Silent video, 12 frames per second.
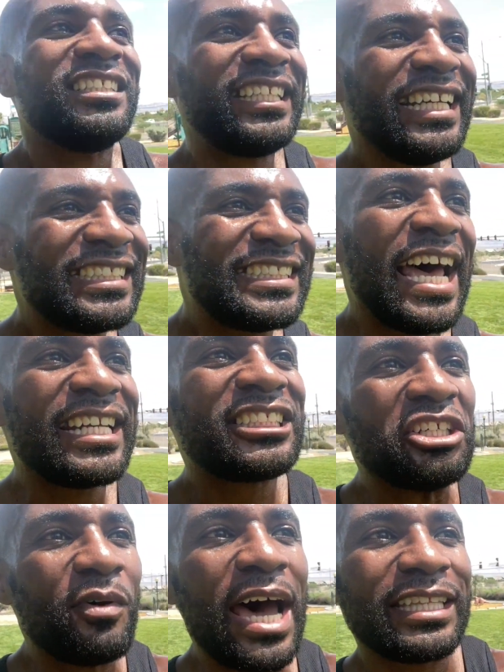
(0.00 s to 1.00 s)
She said
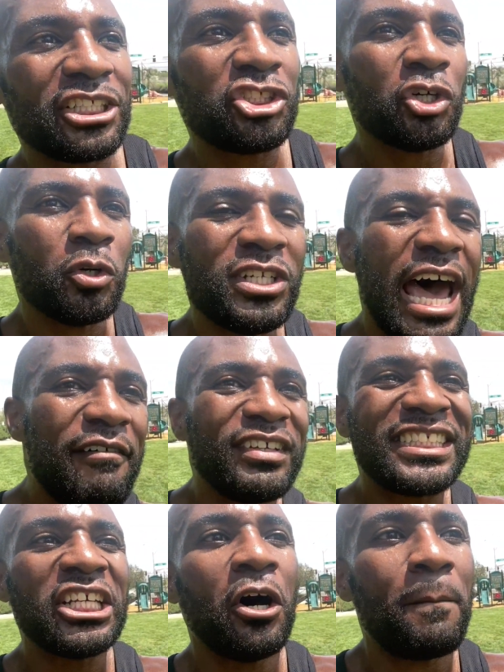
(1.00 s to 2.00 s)
she'd rather do Navy
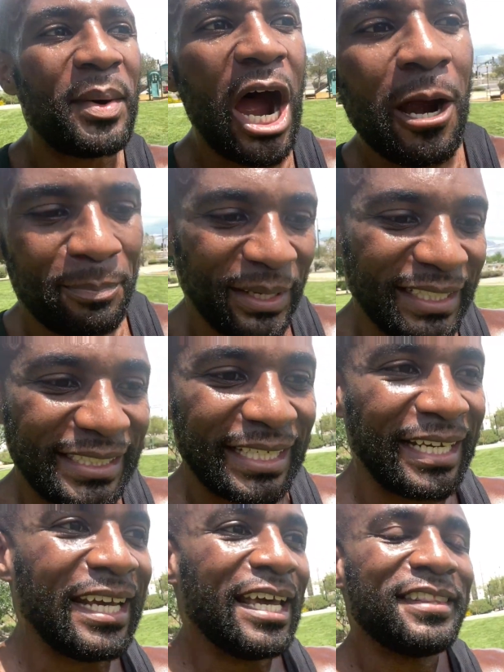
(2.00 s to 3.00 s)
SEAL burpees
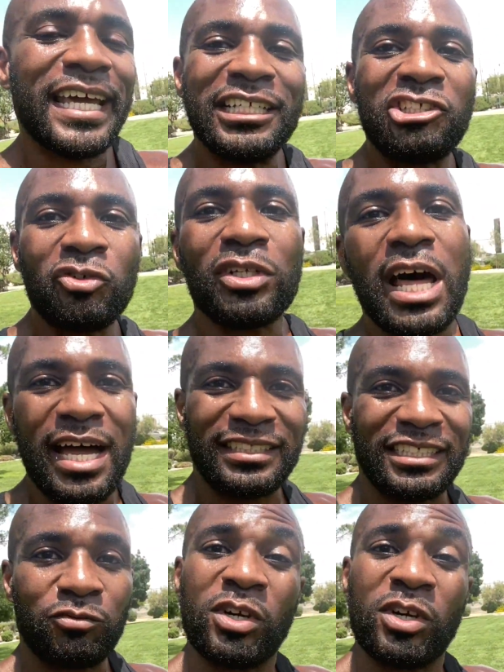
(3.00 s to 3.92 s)
than do lunges.